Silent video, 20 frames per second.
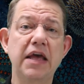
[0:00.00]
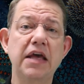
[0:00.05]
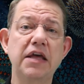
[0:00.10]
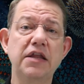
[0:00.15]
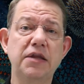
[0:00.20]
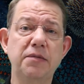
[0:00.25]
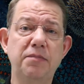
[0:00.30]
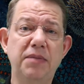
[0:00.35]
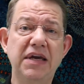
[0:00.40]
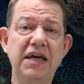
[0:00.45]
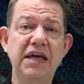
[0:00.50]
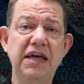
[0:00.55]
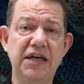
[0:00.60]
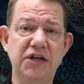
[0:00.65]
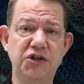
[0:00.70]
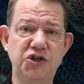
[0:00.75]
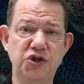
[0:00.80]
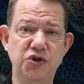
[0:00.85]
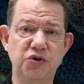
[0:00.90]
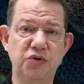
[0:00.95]
The bigger
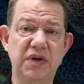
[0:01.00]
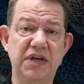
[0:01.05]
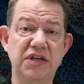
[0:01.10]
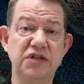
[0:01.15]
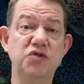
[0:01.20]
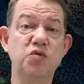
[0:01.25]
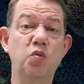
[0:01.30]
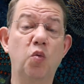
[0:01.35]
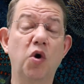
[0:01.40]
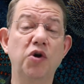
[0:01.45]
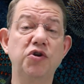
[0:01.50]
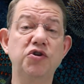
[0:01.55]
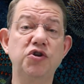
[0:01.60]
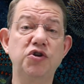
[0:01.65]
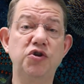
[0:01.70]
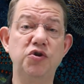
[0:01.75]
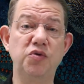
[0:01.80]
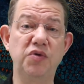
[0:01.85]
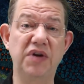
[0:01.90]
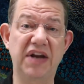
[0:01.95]
issue is what to
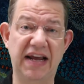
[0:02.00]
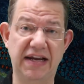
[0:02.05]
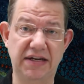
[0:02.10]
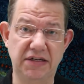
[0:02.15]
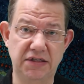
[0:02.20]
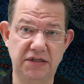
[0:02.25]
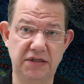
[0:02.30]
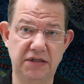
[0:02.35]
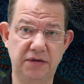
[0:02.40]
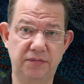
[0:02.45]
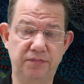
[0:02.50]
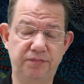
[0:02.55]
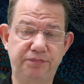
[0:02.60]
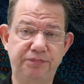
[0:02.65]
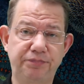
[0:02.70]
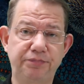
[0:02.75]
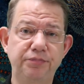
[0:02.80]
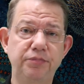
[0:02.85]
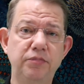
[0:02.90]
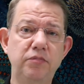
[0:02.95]
do next.
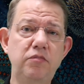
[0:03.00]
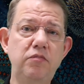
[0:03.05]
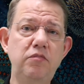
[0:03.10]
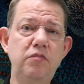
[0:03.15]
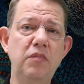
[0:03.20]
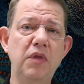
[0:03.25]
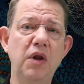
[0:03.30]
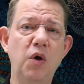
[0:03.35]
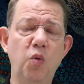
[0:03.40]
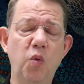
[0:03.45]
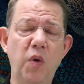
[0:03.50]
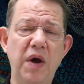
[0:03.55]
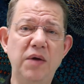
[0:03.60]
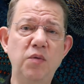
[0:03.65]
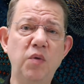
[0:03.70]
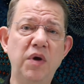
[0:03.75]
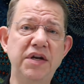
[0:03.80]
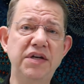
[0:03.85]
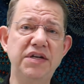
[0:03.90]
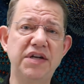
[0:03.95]
When
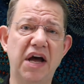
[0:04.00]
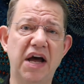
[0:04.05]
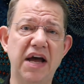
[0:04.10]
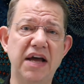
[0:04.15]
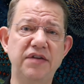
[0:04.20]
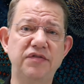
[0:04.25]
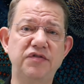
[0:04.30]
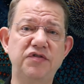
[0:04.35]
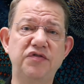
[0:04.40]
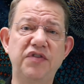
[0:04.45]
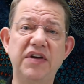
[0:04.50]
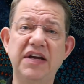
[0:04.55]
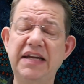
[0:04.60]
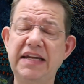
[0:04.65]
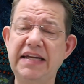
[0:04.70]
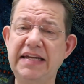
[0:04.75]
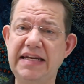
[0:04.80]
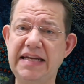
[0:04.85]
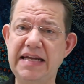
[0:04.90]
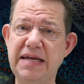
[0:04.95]
one dives
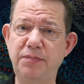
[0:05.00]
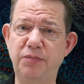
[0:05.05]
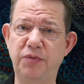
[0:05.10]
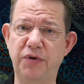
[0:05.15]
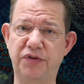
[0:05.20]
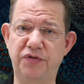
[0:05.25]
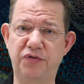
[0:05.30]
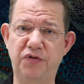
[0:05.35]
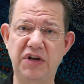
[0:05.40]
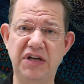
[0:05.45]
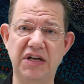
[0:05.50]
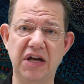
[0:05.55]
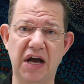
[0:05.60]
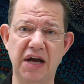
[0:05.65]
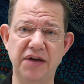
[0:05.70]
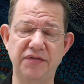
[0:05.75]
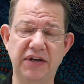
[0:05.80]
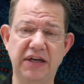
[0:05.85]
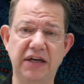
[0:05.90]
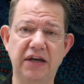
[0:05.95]
fairly deep with
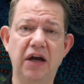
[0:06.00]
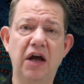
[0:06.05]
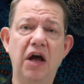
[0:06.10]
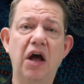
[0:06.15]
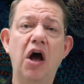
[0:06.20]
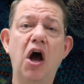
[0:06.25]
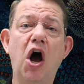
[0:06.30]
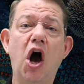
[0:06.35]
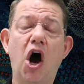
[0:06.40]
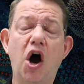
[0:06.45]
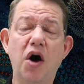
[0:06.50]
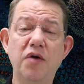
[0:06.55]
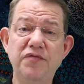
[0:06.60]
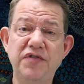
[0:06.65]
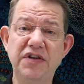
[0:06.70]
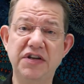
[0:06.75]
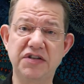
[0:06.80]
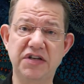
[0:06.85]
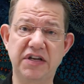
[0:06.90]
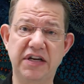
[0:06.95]
freediving,
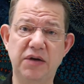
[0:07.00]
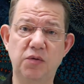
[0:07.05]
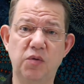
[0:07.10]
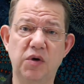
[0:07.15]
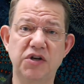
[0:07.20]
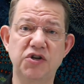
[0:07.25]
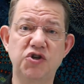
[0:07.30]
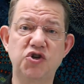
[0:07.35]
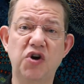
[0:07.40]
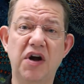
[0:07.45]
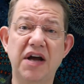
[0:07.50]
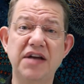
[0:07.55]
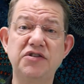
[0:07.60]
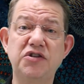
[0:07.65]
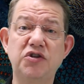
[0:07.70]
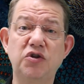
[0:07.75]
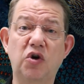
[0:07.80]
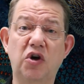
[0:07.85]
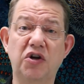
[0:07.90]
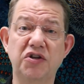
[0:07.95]
obviously one tries
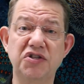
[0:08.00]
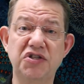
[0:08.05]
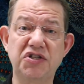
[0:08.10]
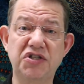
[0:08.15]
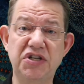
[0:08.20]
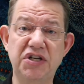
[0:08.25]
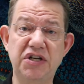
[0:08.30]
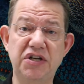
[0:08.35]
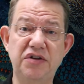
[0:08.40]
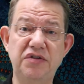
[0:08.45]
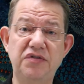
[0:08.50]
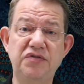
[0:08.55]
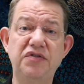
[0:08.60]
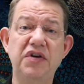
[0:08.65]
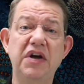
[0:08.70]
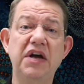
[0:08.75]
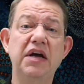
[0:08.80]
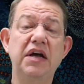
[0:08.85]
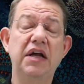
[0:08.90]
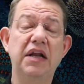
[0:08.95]
to
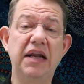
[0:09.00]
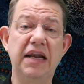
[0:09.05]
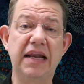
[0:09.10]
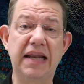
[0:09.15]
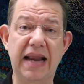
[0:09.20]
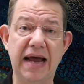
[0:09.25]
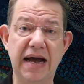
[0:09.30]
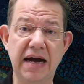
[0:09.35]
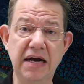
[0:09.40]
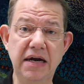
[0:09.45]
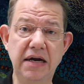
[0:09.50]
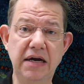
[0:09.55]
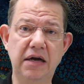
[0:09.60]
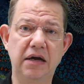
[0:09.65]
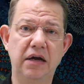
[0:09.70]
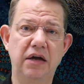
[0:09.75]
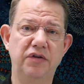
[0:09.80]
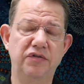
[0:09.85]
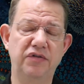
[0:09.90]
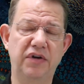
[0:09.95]
conserve
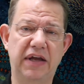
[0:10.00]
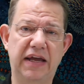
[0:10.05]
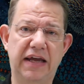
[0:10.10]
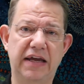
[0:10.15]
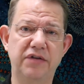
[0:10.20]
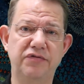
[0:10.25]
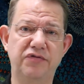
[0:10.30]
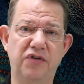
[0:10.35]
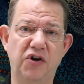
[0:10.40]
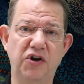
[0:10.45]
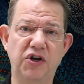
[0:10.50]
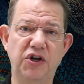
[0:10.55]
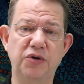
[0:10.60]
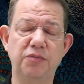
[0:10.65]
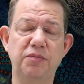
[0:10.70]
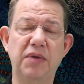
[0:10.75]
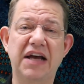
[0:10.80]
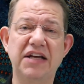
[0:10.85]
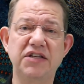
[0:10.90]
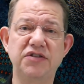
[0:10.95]
lung air
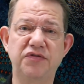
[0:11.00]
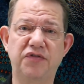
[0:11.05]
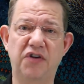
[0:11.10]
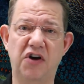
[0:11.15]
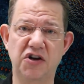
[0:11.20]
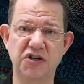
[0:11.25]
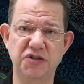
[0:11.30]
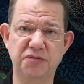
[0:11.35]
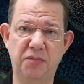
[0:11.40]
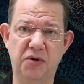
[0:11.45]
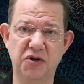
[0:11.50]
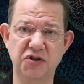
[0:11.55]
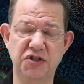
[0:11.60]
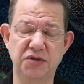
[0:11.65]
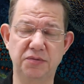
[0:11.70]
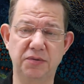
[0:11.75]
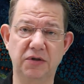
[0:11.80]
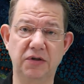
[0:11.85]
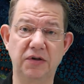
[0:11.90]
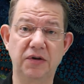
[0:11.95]
volume as far as
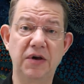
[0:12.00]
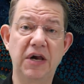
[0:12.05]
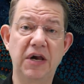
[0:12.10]
possible,